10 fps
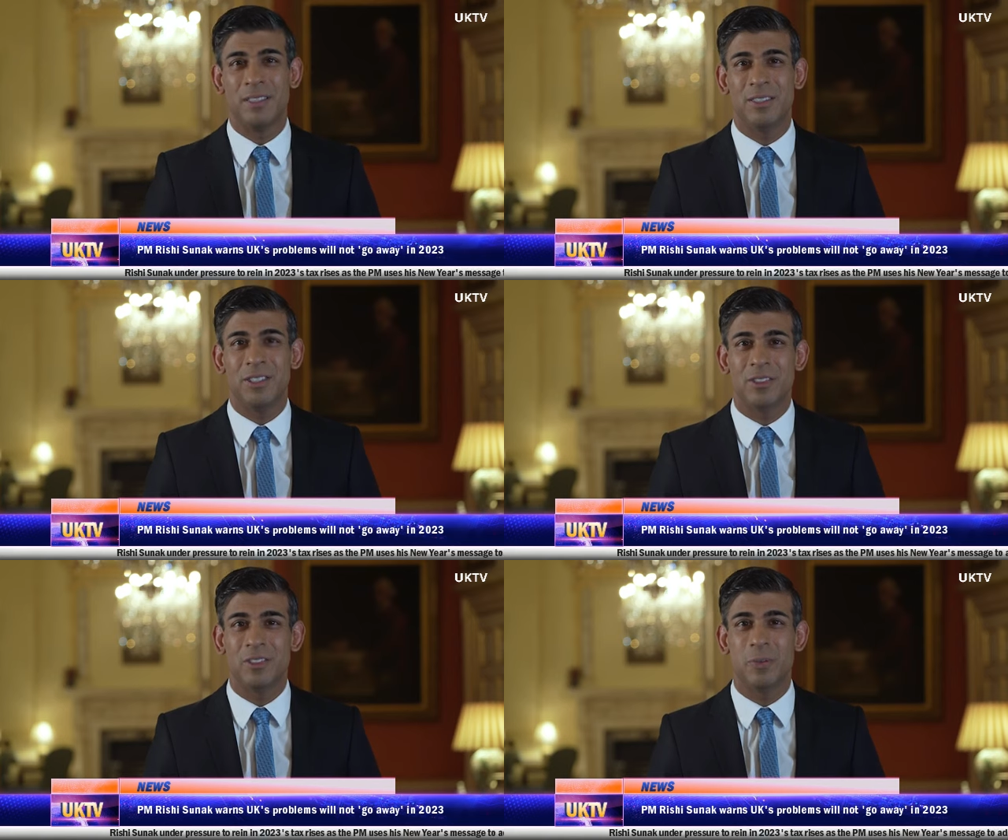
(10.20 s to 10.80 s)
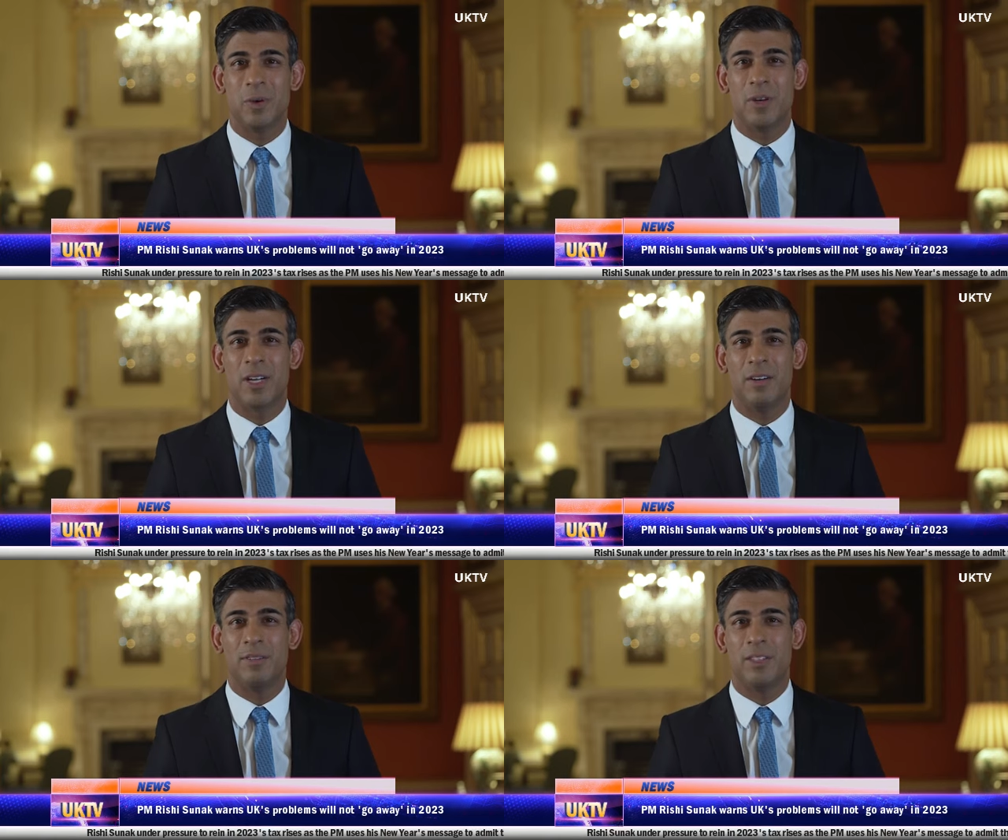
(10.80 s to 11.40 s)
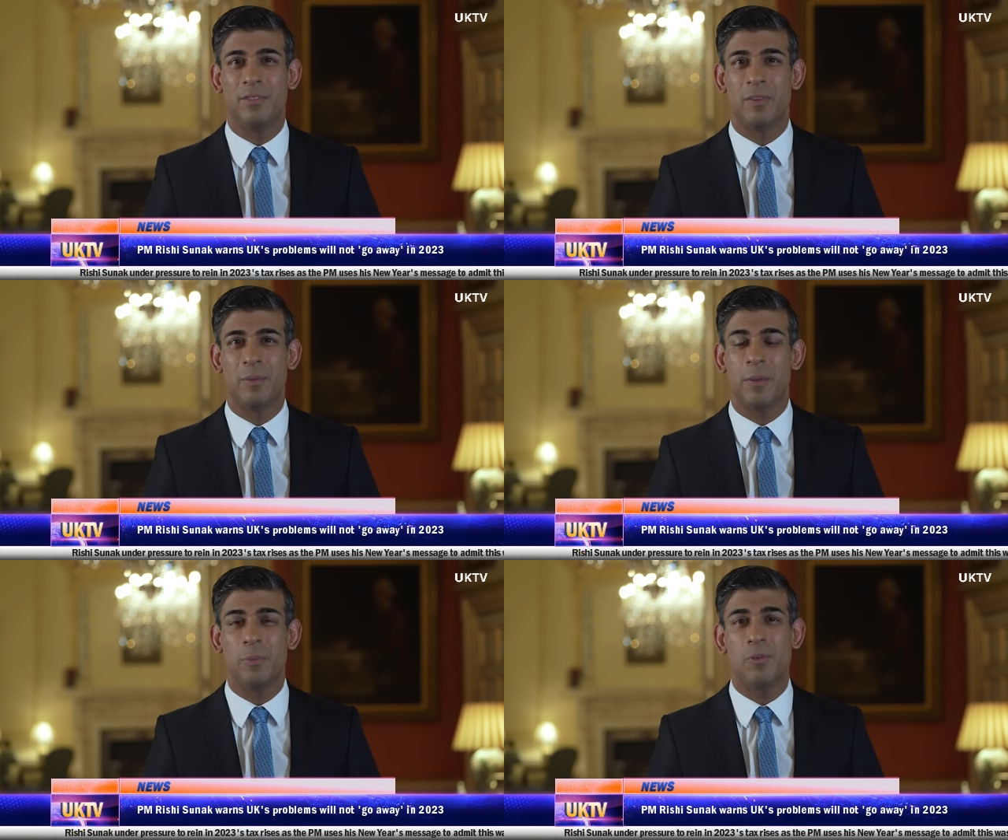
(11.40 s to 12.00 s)
just as we recovered from
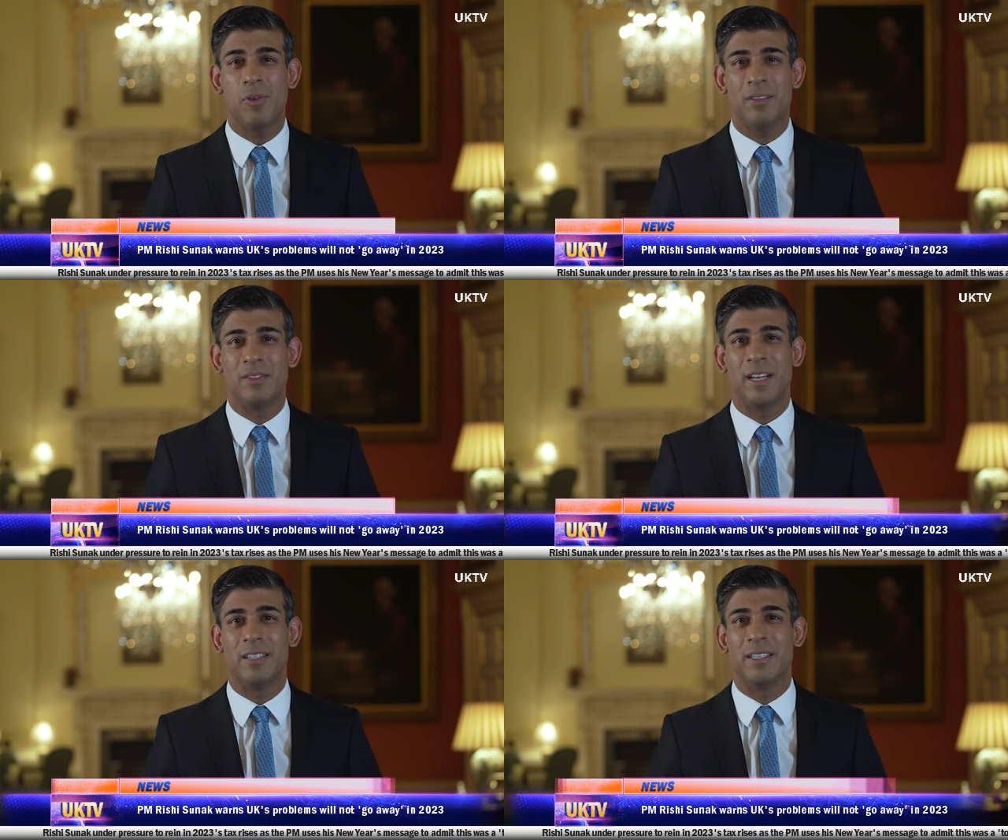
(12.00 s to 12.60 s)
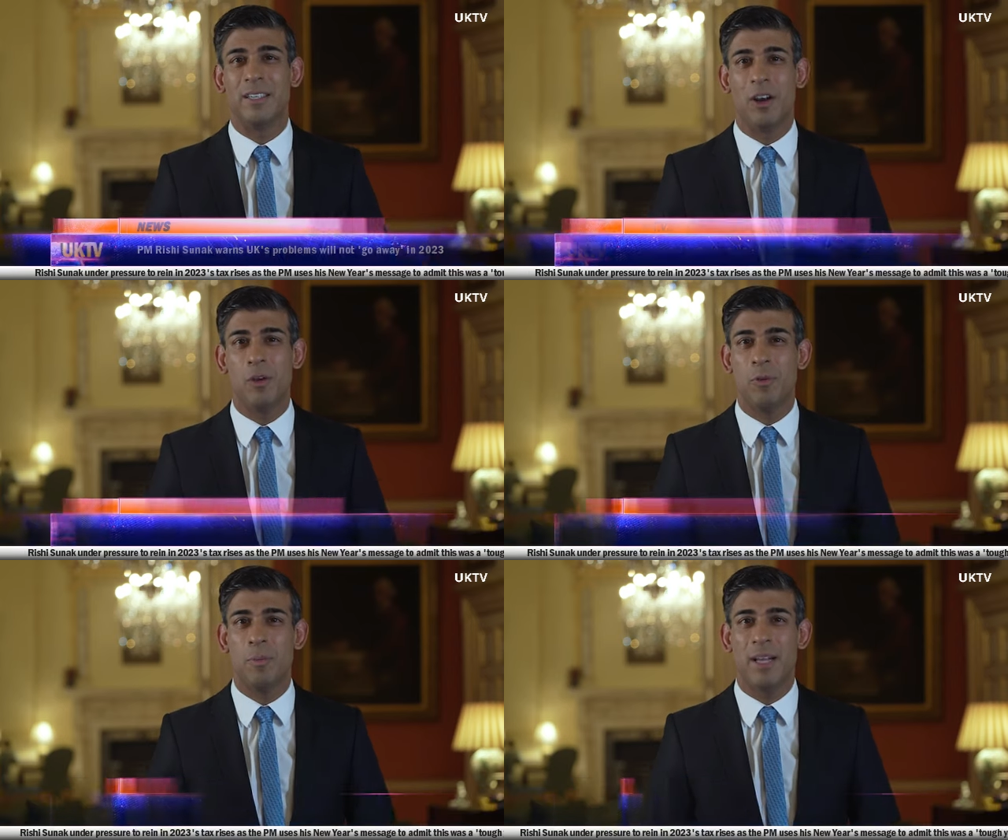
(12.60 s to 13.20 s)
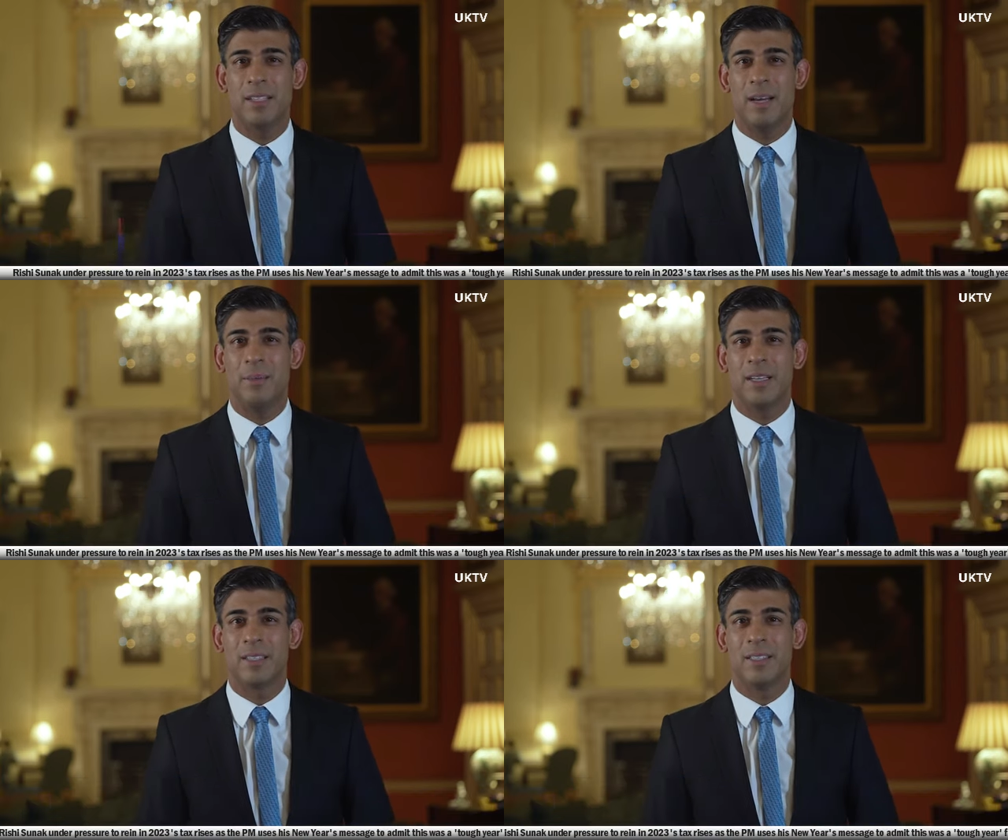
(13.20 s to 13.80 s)
an unprecedented global
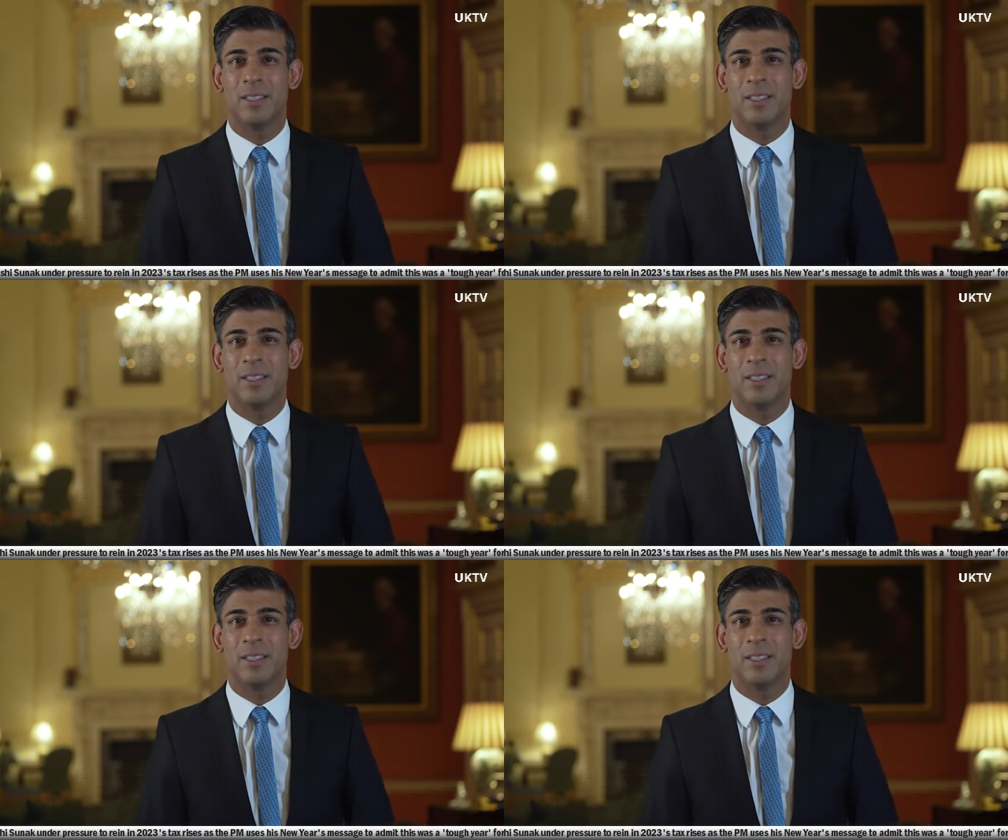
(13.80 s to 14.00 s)
pandemic.